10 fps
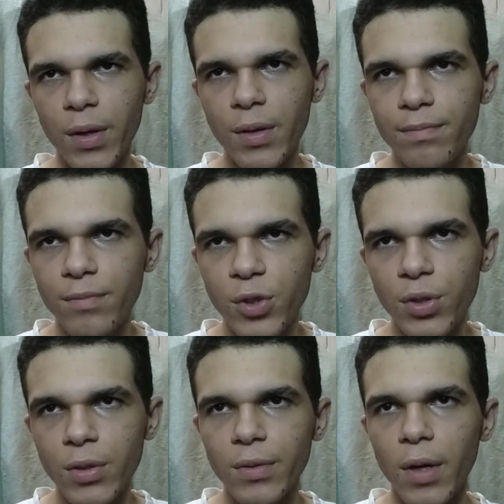work
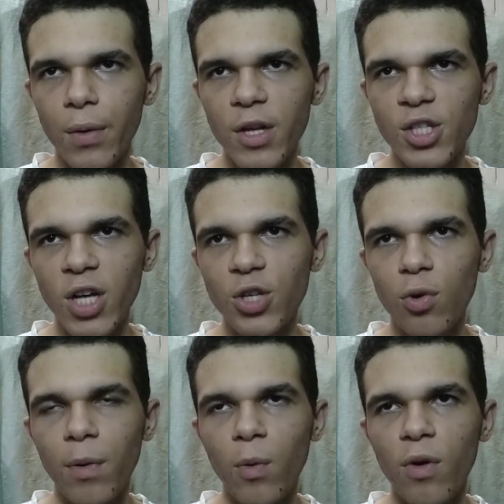so no it's not
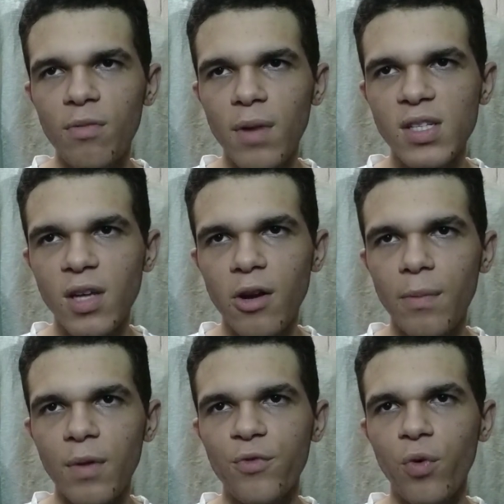doable with my
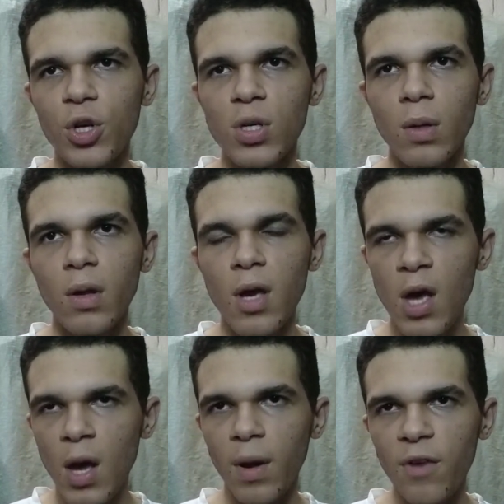setup unfortunately
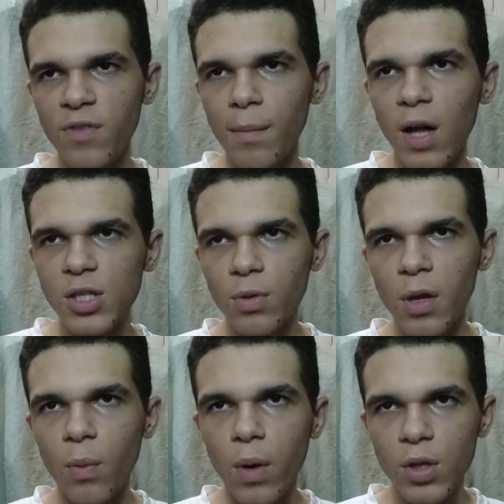but if the mods
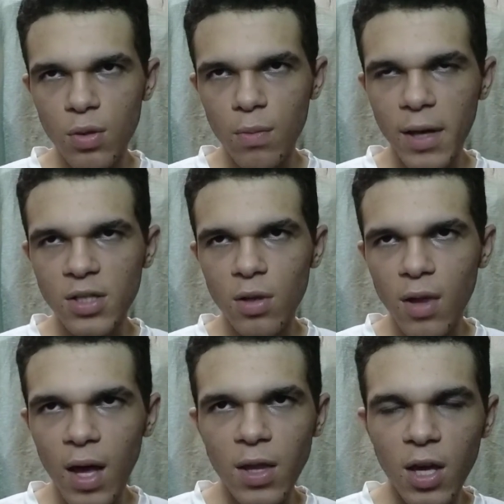really want to mess with
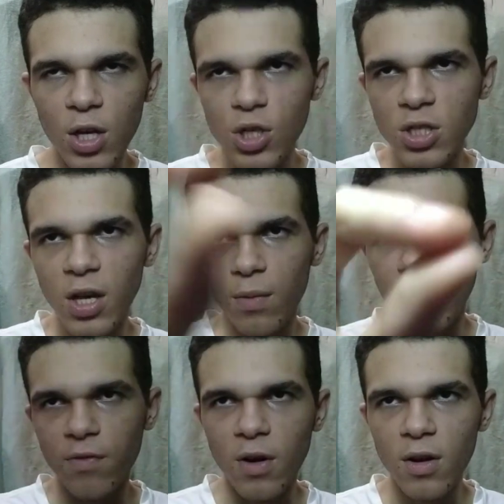that they can just like
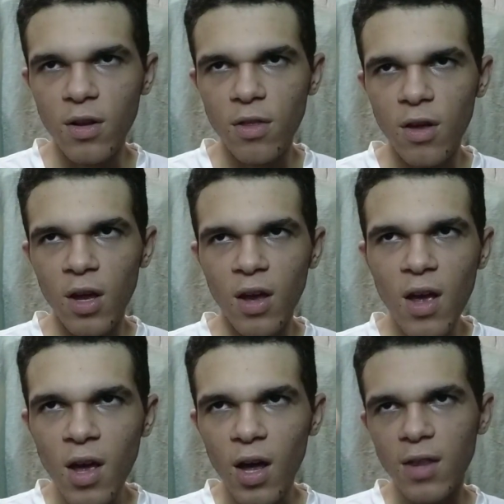revert the thing
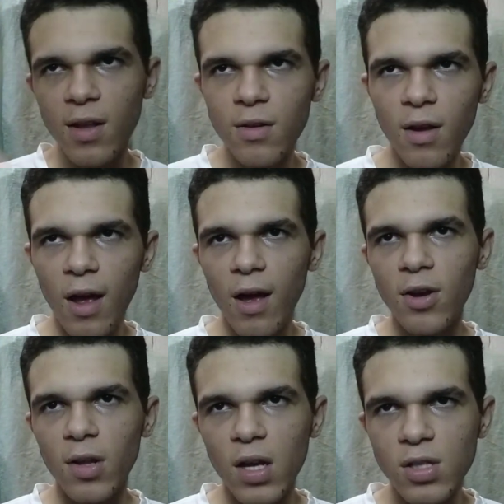and then
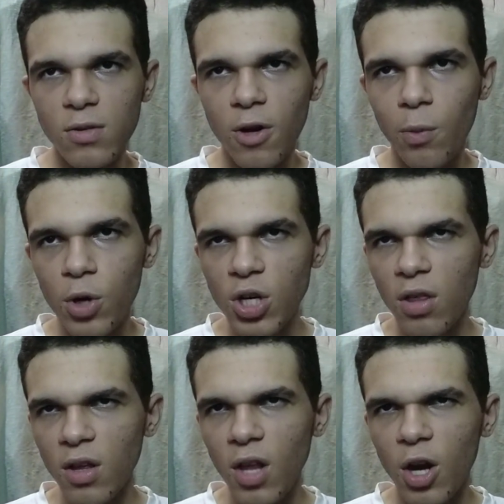analyze the run which i
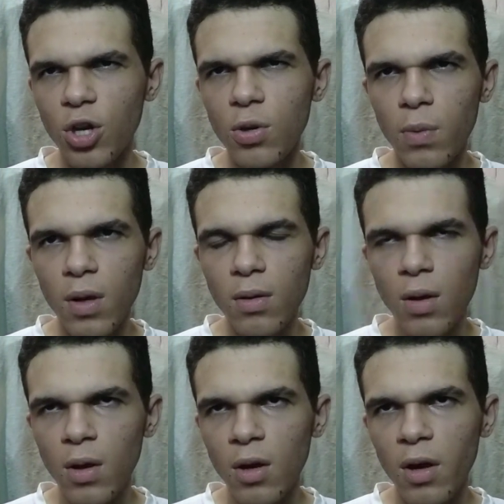think they're doing
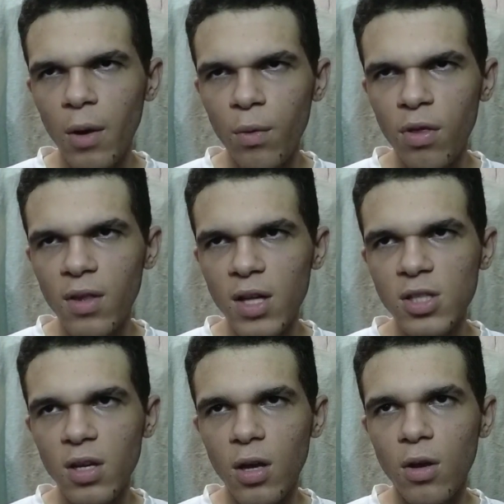i would think
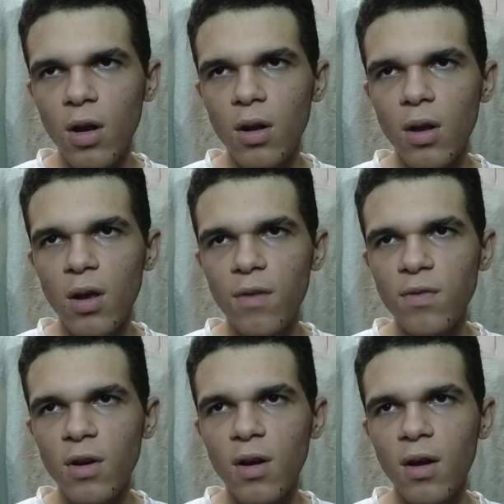that's like a good idea
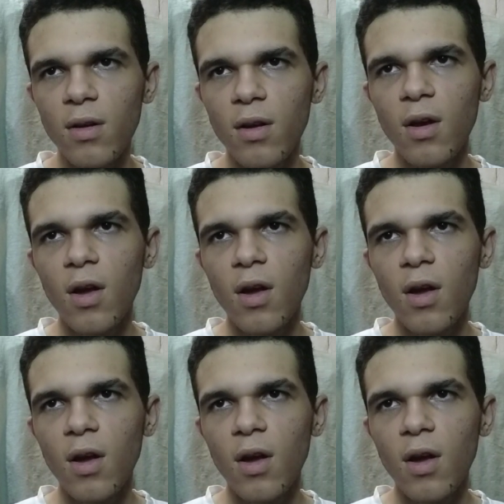if they're not